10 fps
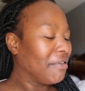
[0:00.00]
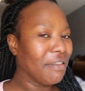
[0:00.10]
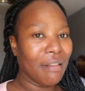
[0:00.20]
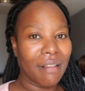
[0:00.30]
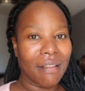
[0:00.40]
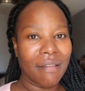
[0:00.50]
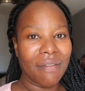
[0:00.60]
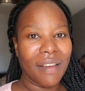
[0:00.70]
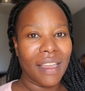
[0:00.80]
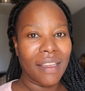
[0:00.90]
$400,
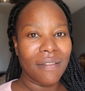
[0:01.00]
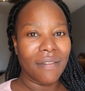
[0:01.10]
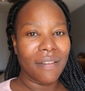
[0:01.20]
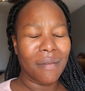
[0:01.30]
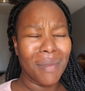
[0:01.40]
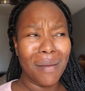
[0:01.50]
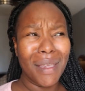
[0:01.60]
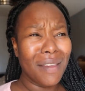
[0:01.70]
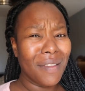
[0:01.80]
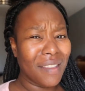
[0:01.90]
$500, maybe
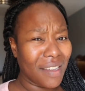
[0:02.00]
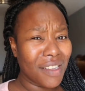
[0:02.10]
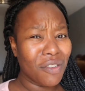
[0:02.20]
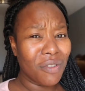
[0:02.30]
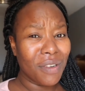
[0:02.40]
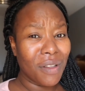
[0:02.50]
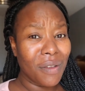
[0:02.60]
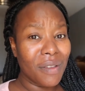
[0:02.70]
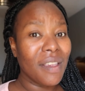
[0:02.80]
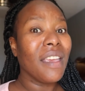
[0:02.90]
even
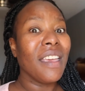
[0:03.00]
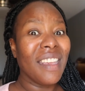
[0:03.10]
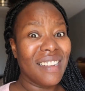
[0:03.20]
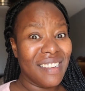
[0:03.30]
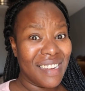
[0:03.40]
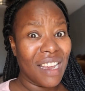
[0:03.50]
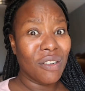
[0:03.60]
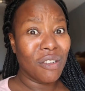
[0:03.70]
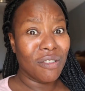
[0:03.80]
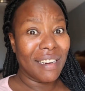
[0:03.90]
$600
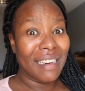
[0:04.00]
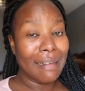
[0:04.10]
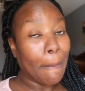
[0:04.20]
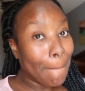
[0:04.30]
down the drain.